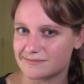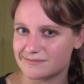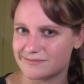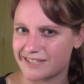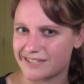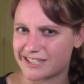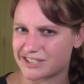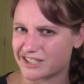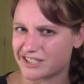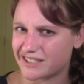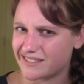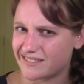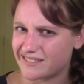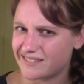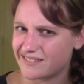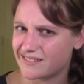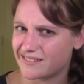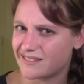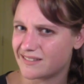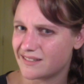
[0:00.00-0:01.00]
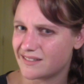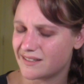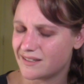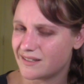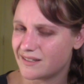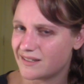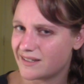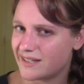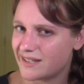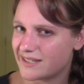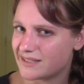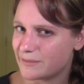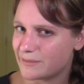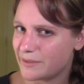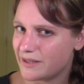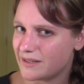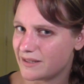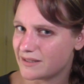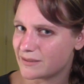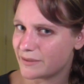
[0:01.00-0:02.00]
Actually, has it
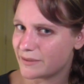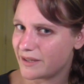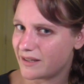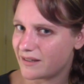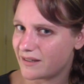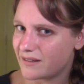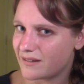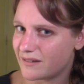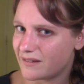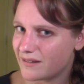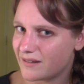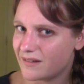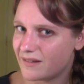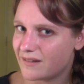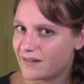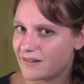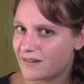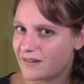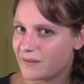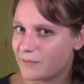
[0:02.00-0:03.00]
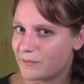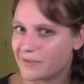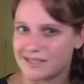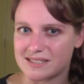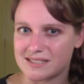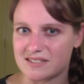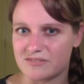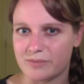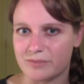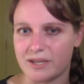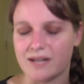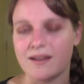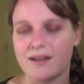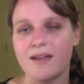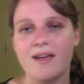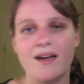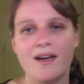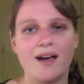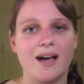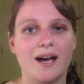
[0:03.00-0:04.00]
been this week? Must have been.
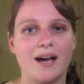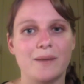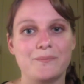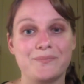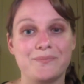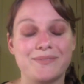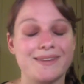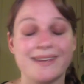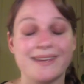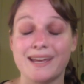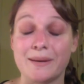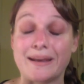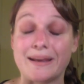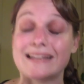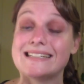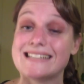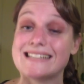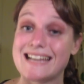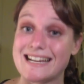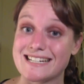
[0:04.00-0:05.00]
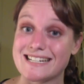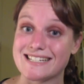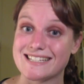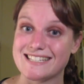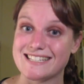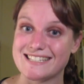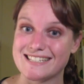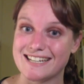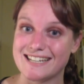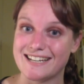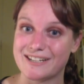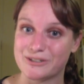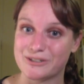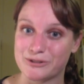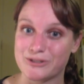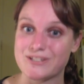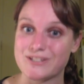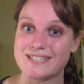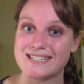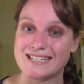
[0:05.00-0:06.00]
Anyway, Tash the
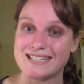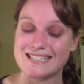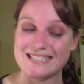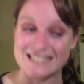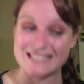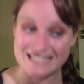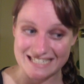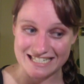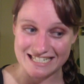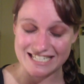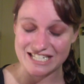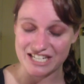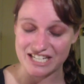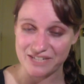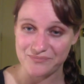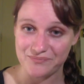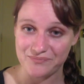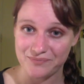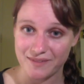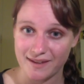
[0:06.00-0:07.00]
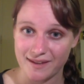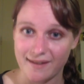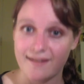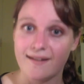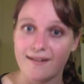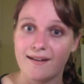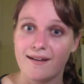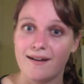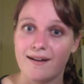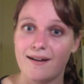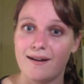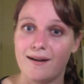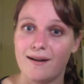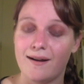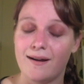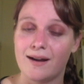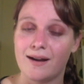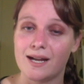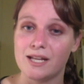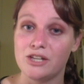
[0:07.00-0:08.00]
Star-Crossed Stitcher.
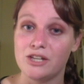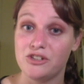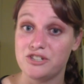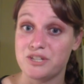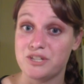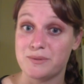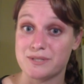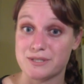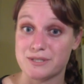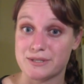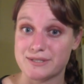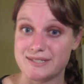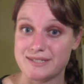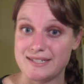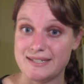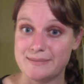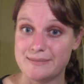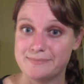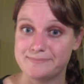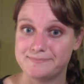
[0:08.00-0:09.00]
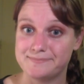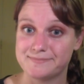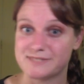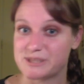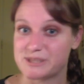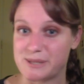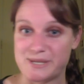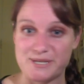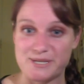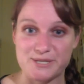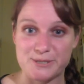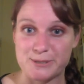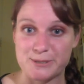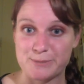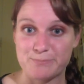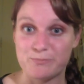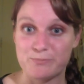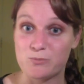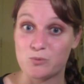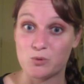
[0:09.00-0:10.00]
I knew she was an Aussie, so I just
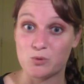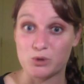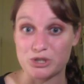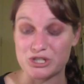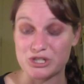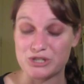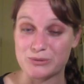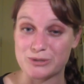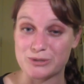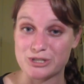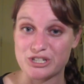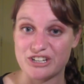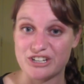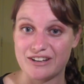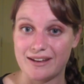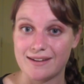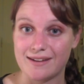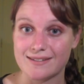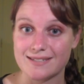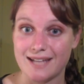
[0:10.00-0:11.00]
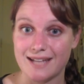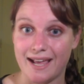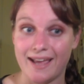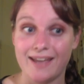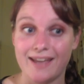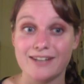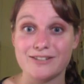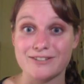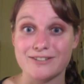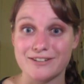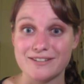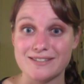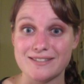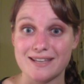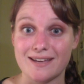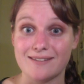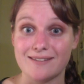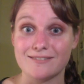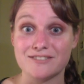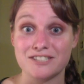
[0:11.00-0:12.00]
wanted to watch her next. And it turns
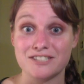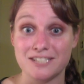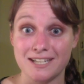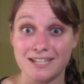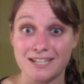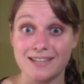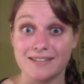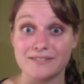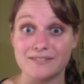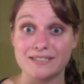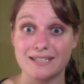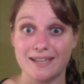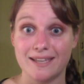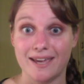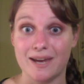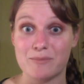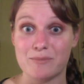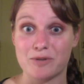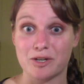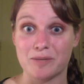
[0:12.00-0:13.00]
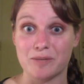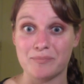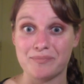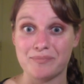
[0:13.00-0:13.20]
out she lives in Canberra.